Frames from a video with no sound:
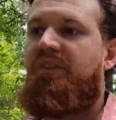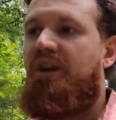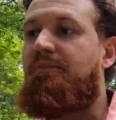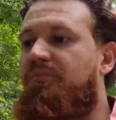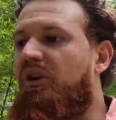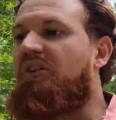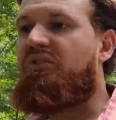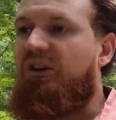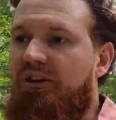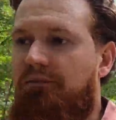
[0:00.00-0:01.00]

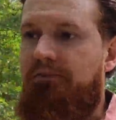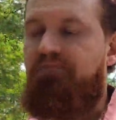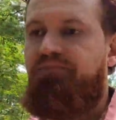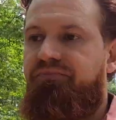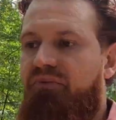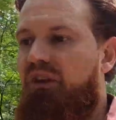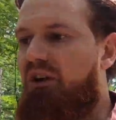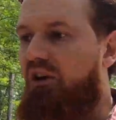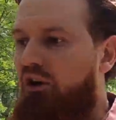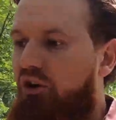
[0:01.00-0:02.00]
embracing
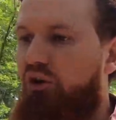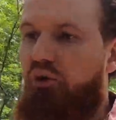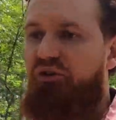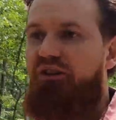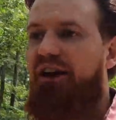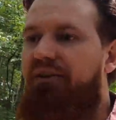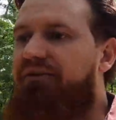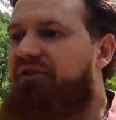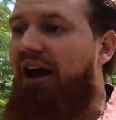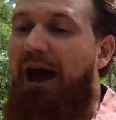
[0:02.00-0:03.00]
those
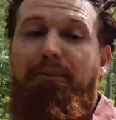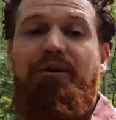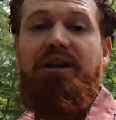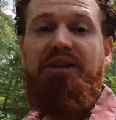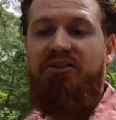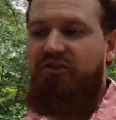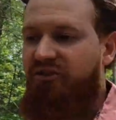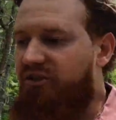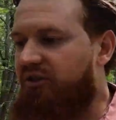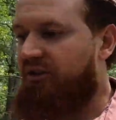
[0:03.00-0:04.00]
life's
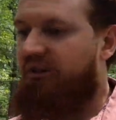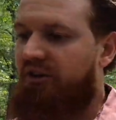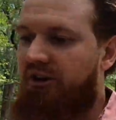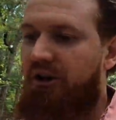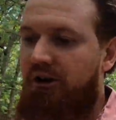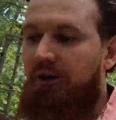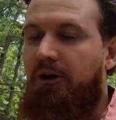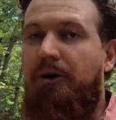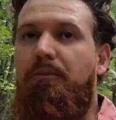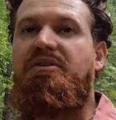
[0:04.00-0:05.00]
happenings,
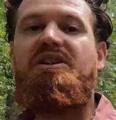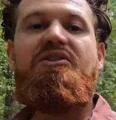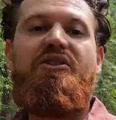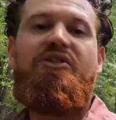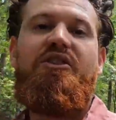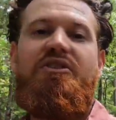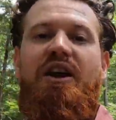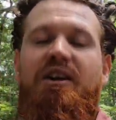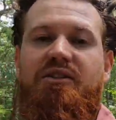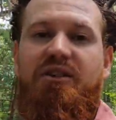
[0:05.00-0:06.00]
peace is
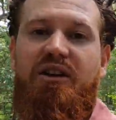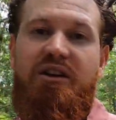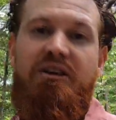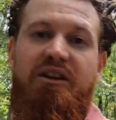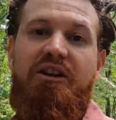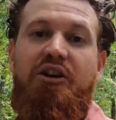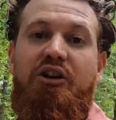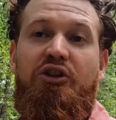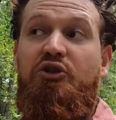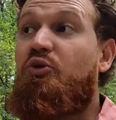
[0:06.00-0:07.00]
attained.
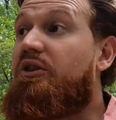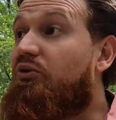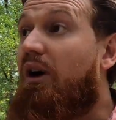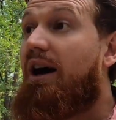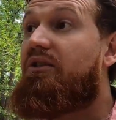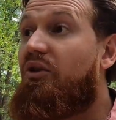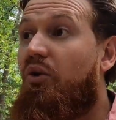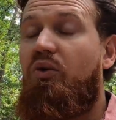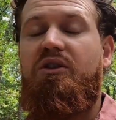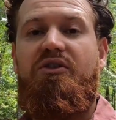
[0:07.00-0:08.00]
You can ride the
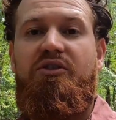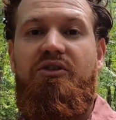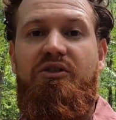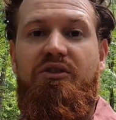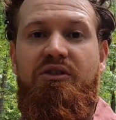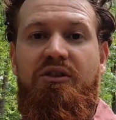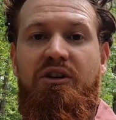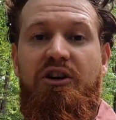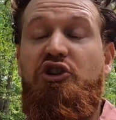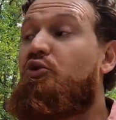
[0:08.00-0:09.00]
horse.
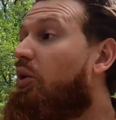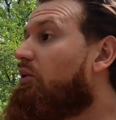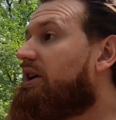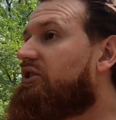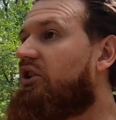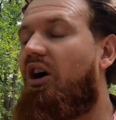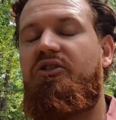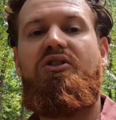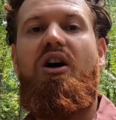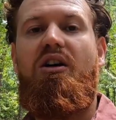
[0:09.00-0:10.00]
You won't get
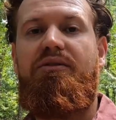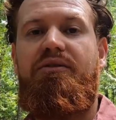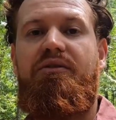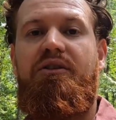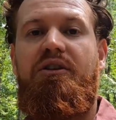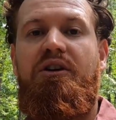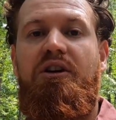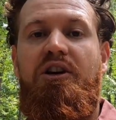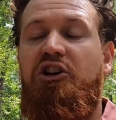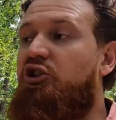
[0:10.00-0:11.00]
tossed off.
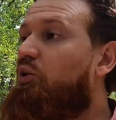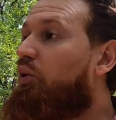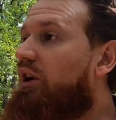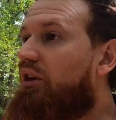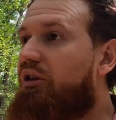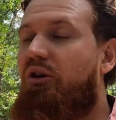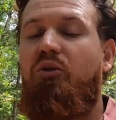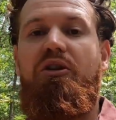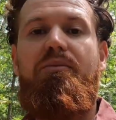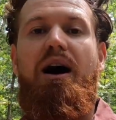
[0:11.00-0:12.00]
You won't get
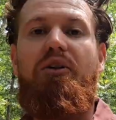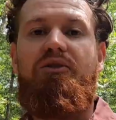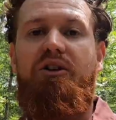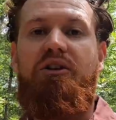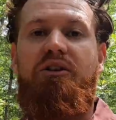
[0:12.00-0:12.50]
thrown about.